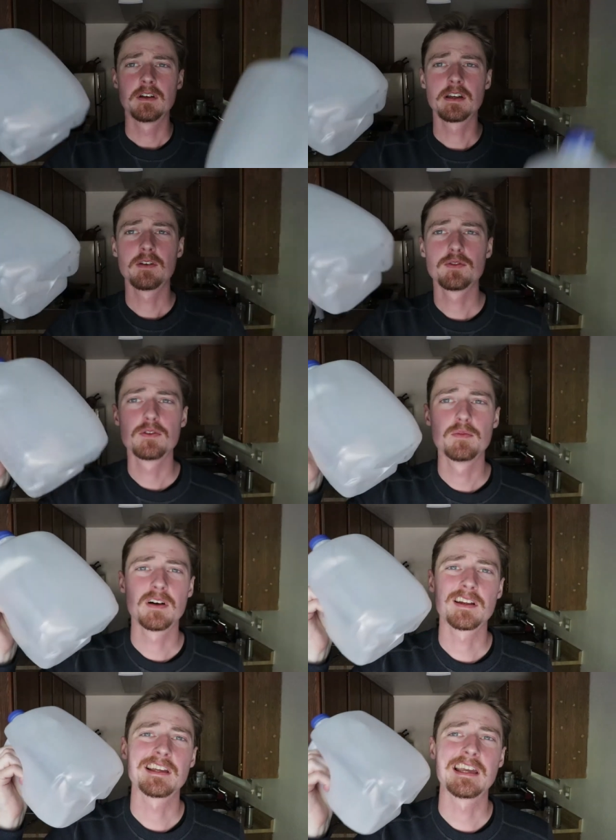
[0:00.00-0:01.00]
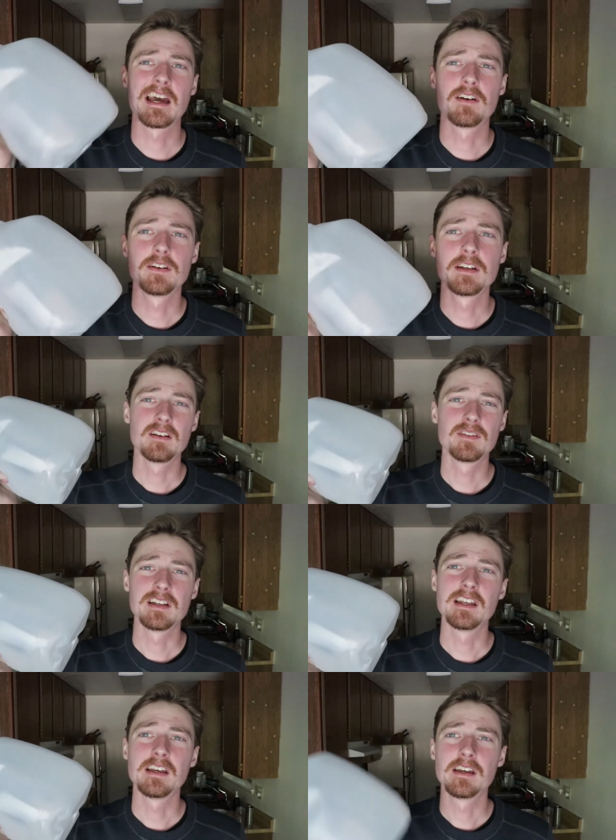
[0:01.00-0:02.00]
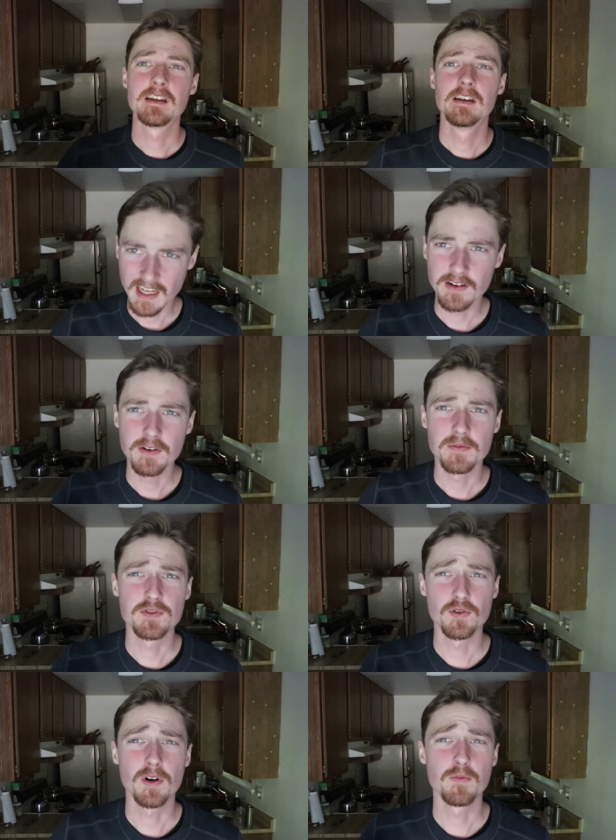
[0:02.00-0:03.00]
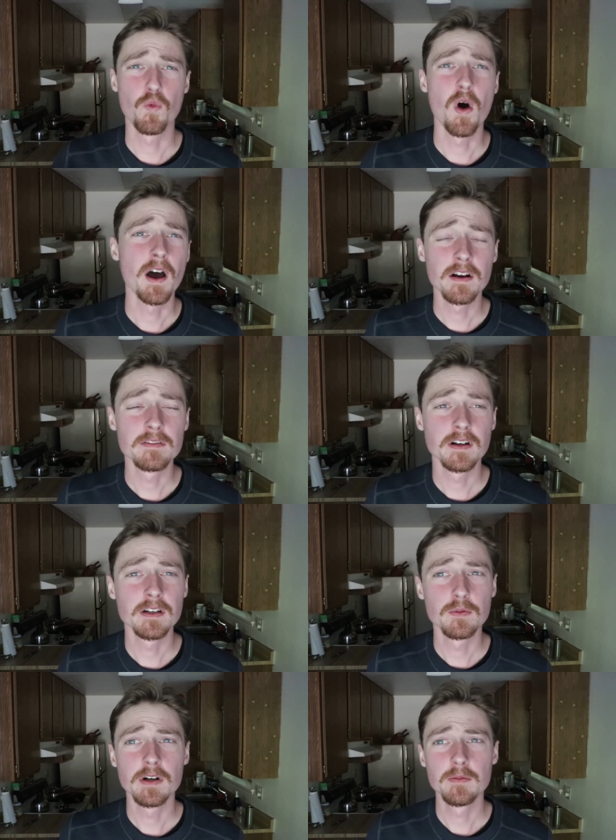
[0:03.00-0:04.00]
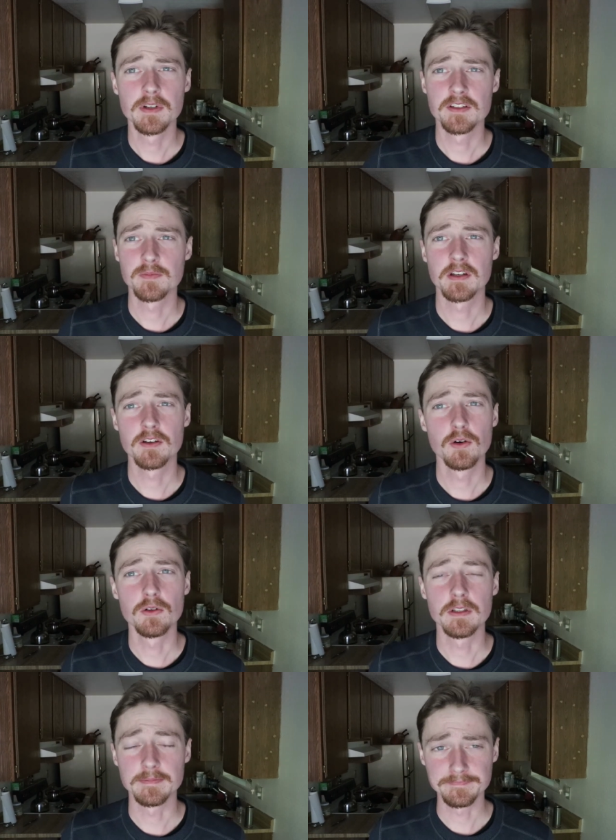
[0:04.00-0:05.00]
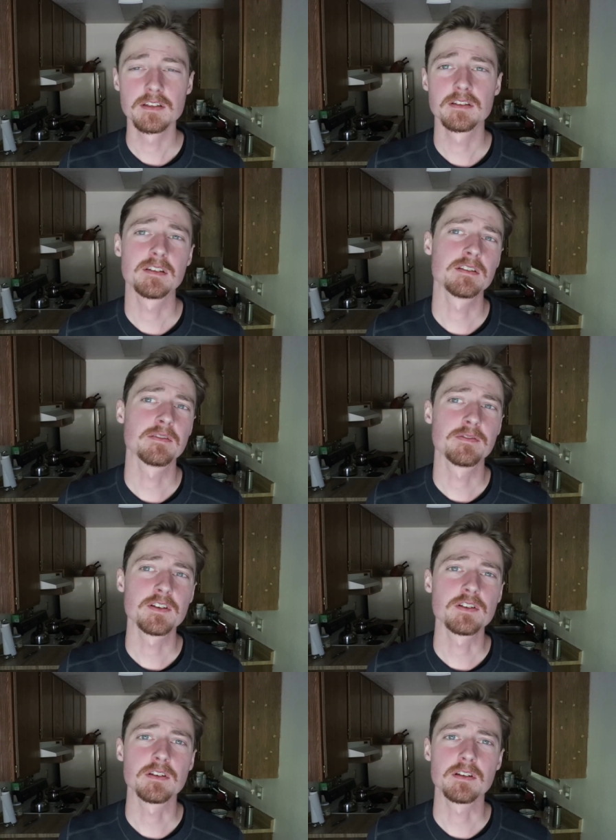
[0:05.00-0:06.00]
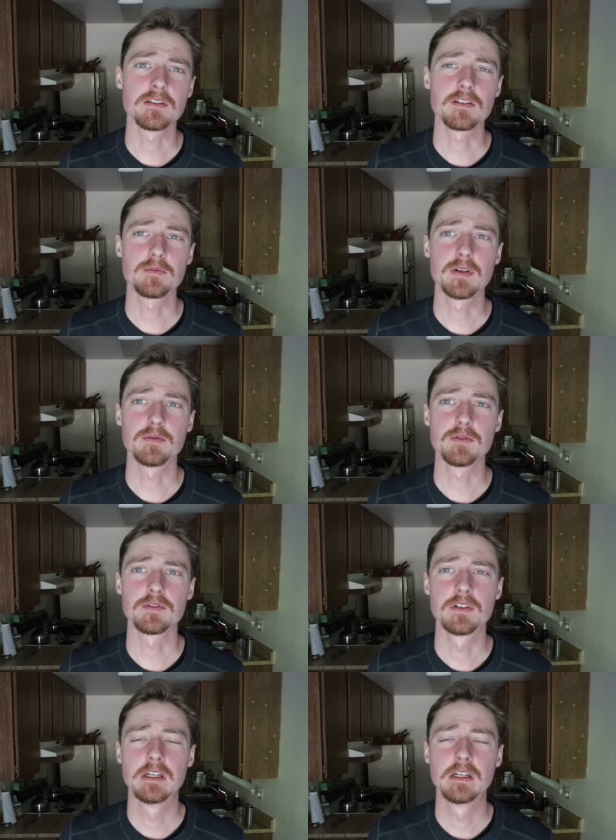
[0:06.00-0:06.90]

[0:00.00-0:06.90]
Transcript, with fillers: I go through about a gallon every day. I don't absorb water very well because my colon isn't as efficient as other people's.